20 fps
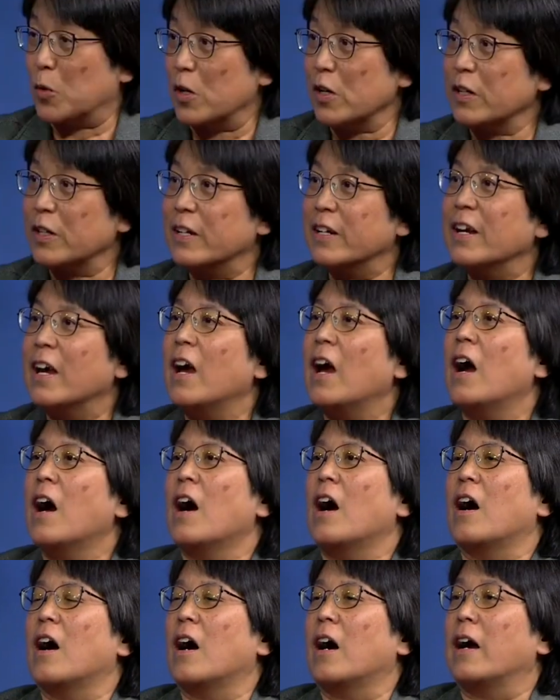work.
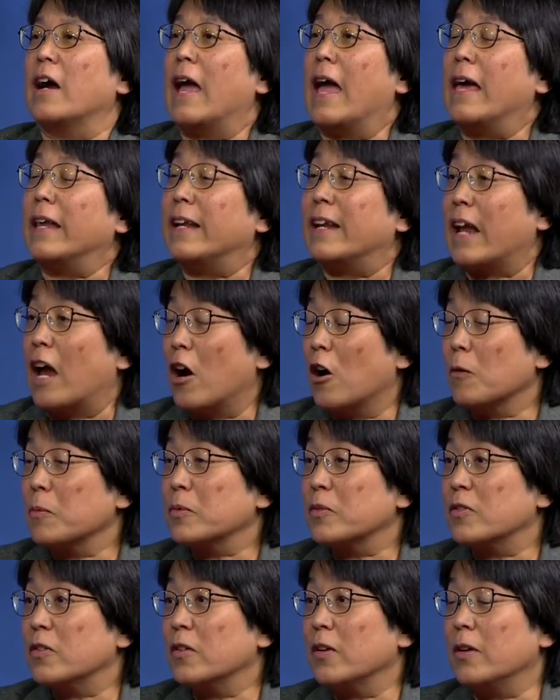Uh, and it
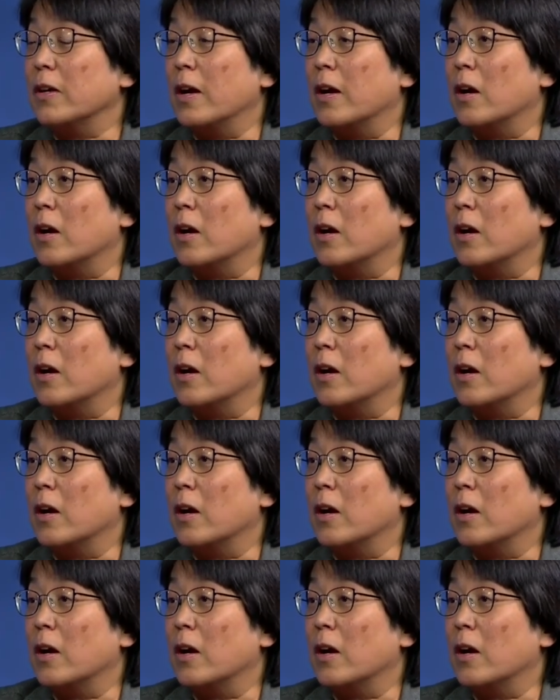helps